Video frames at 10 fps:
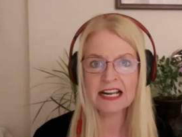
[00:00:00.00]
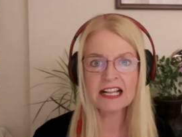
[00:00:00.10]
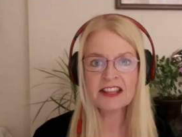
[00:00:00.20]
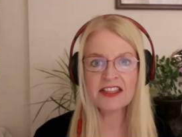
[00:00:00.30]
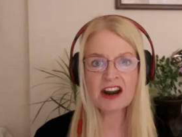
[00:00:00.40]

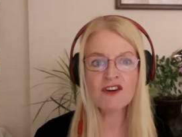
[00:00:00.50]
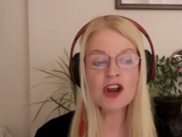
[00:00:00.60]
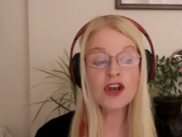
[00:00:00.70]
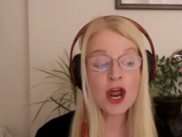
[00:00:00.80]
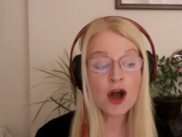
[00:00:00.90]
that there are
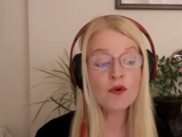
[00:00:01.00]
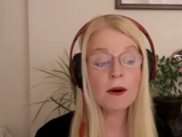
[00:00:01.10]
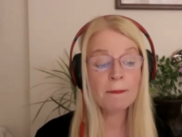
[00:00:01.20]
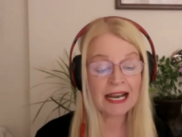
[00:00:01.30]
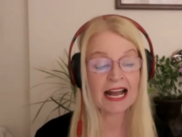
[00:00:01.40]
no
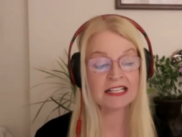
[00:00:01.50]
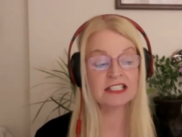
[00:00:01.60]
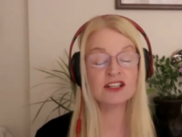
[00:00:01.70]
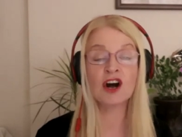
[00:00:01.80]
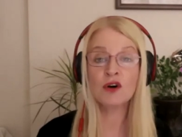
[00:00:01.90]
plans
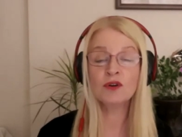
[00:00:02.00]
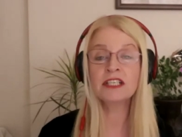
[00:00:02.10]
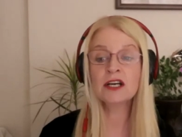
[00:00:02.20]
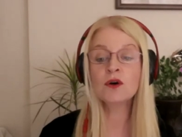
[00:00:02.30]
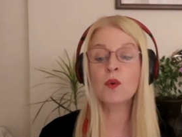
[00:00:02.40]
to hold an
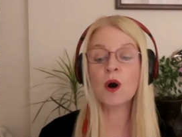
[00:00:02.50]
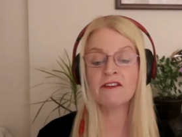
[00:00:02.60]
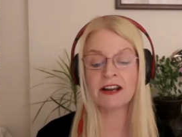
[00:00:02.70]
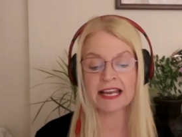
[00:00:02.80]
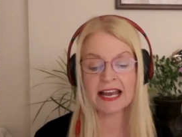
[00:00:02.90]

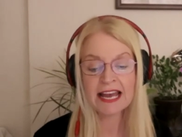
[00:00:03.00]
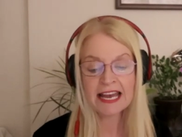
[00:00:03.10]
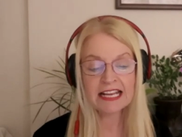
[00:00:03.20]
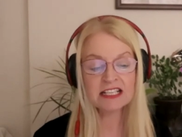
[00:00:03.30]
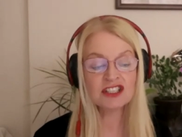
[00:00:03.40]
inquiry
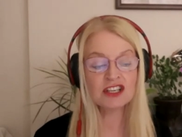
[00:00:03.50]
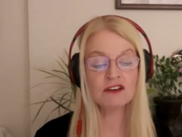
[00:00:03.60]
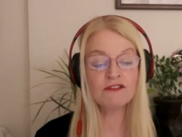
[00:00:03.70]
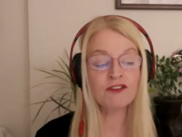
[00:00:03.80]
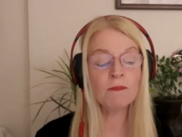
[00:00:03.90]
into
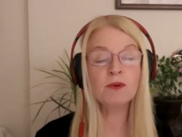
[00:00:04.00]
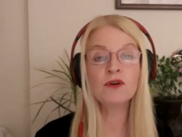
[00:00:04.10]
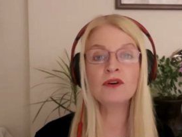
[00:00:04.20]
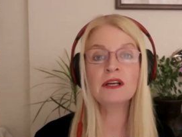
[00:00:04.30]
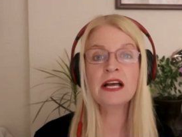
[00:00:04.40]

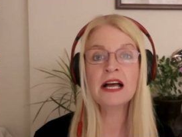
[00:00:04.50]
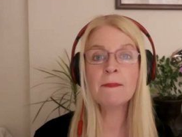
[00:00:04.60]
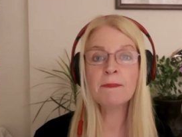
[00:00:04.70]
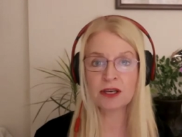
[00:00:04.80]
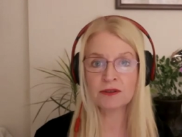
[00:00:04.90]
football
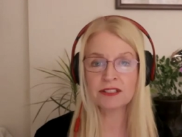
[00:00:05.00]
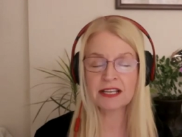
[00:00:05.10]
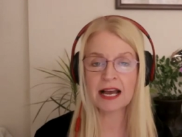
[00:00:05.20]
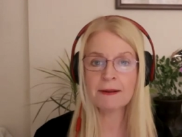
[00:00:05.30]
abuse,